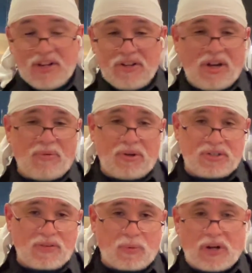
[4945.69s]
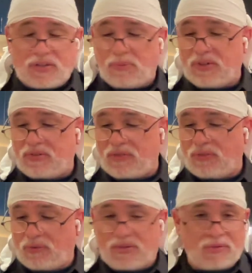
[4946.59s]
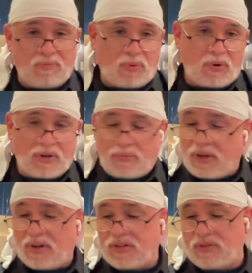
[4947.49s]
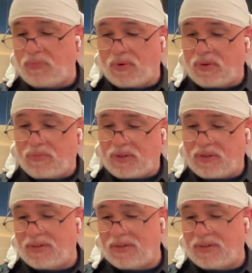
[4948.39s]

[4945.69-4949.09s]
No, well, she never watches my streams. She's bored of She's bored of me.